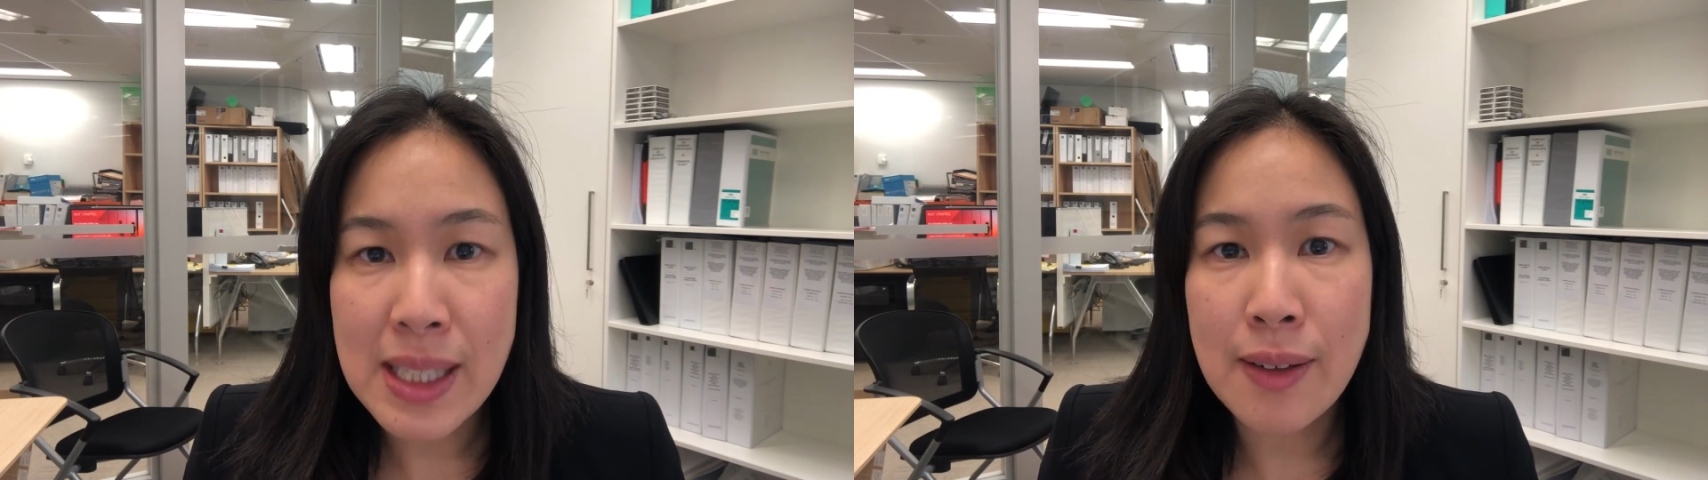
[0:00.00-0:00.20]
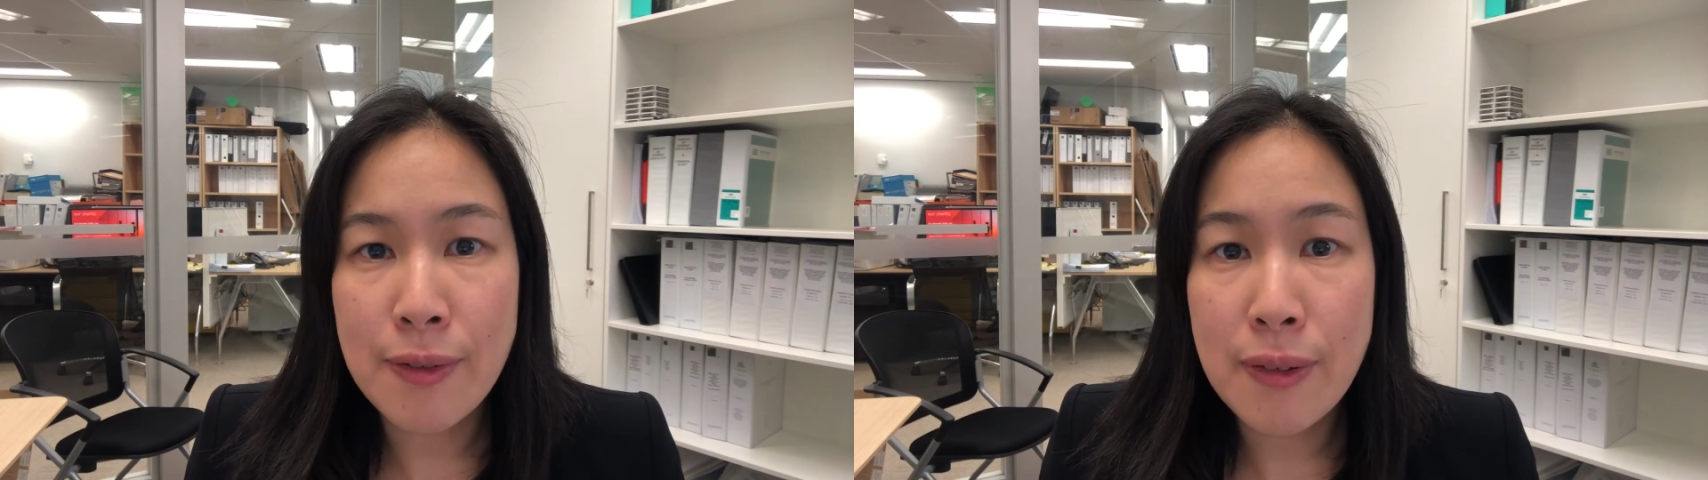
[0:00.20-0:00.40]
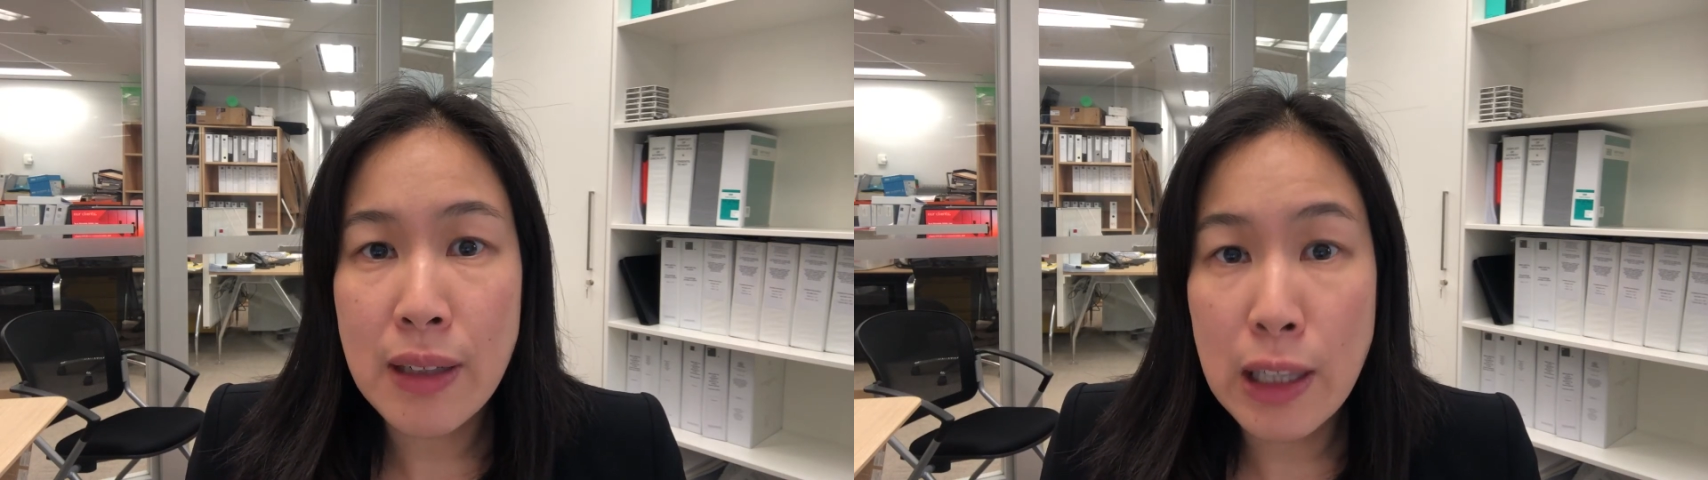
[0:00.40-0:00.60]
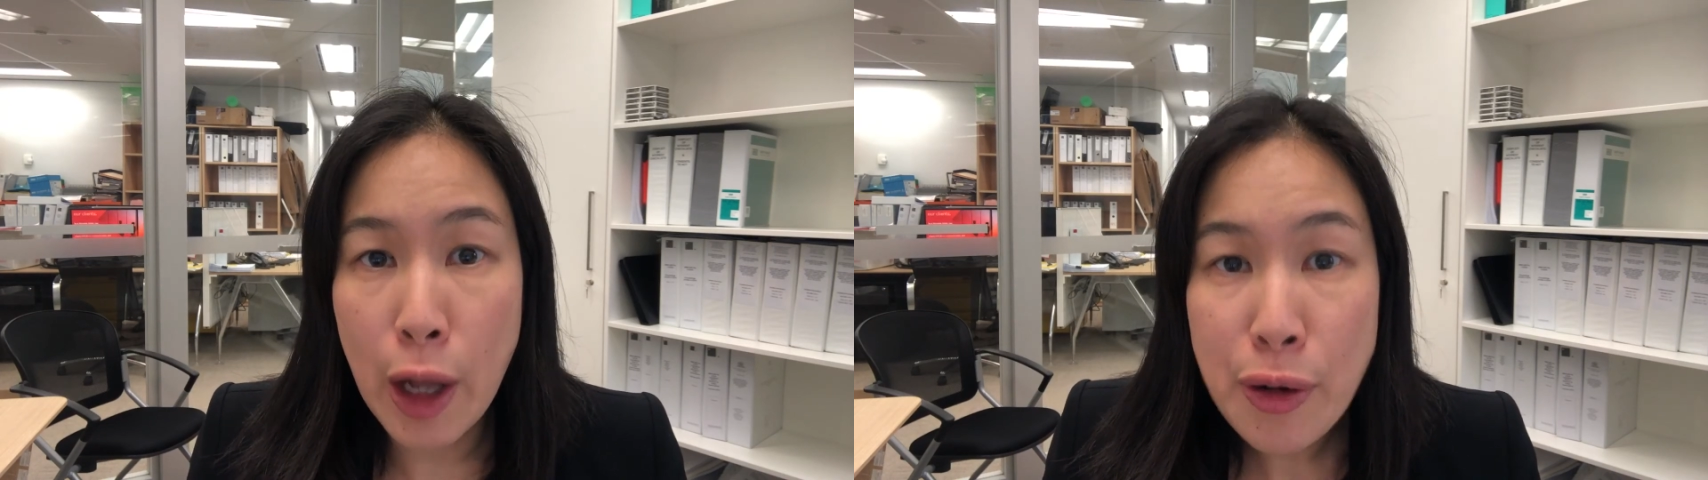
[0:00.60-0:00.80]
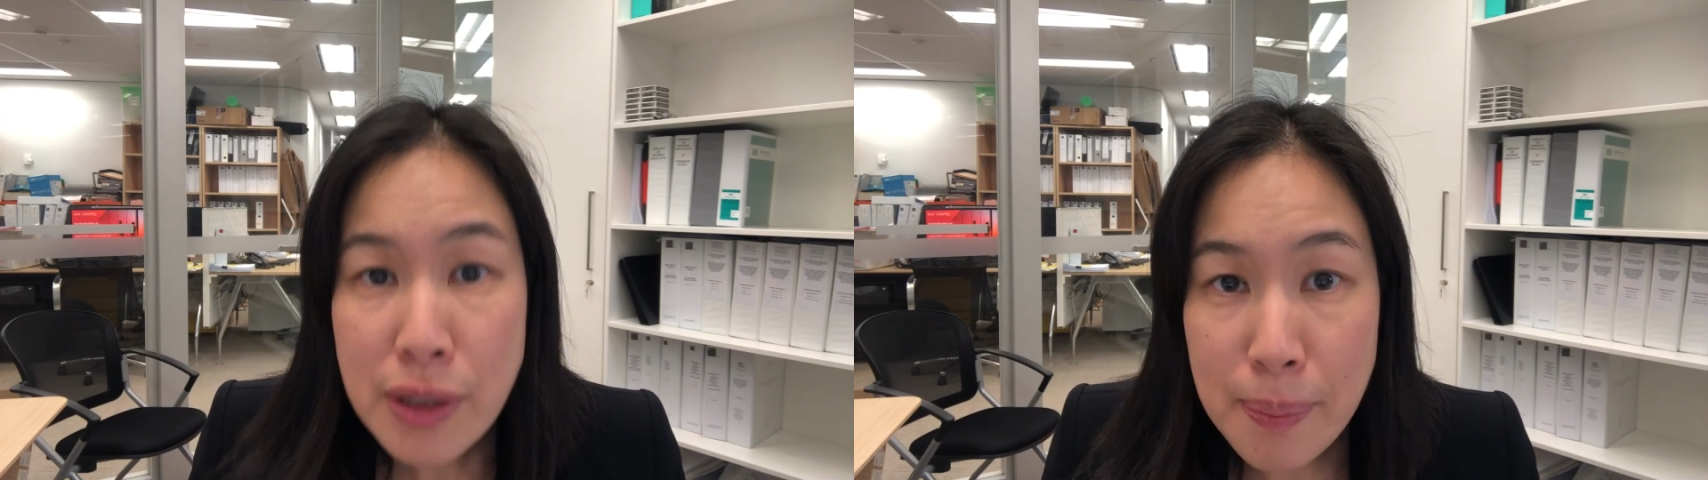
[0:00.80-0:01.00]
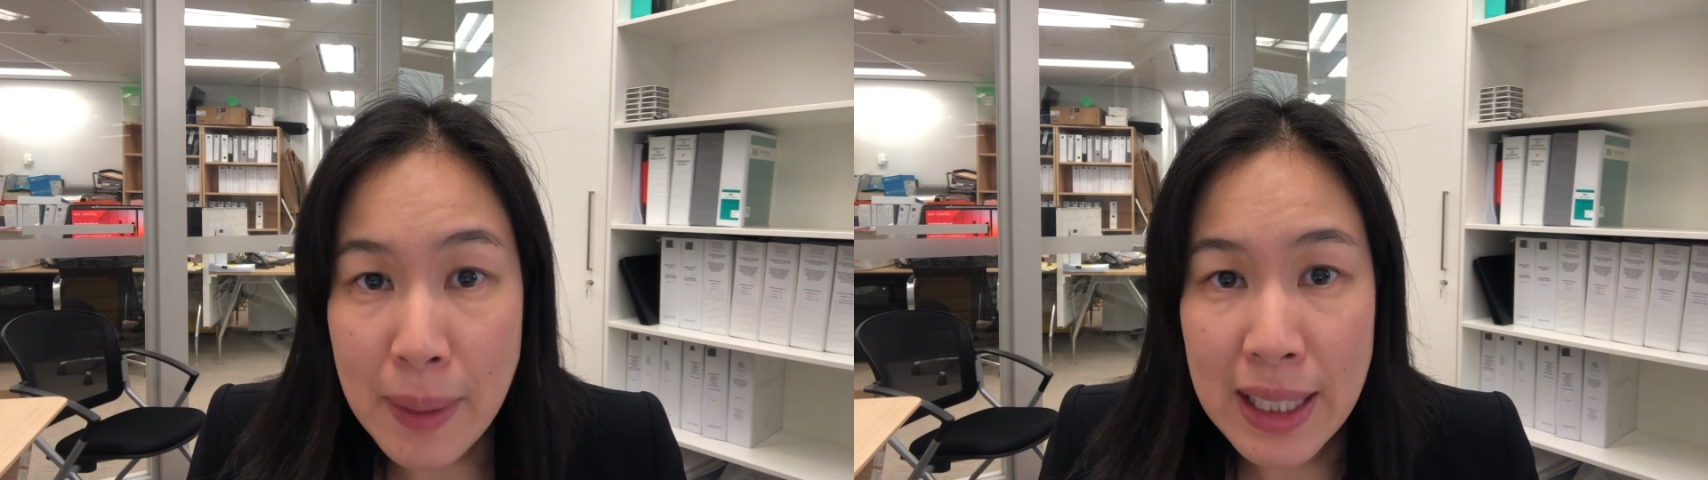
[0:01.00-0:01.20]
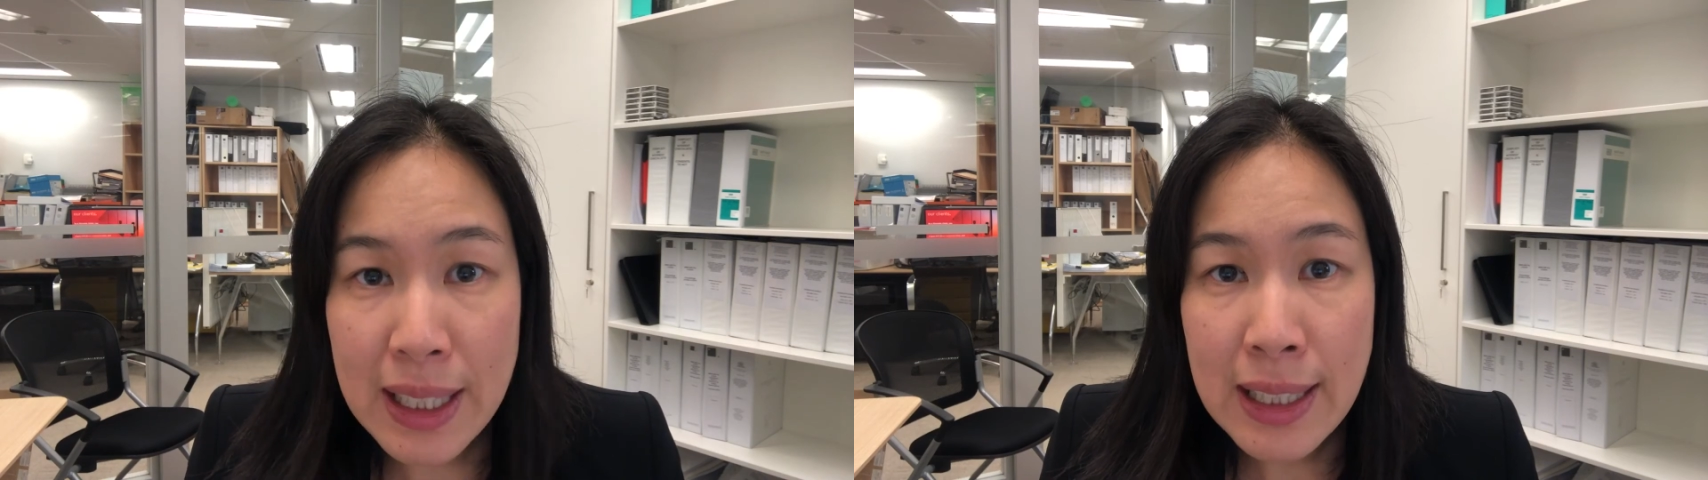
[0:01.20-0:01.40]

have loaned money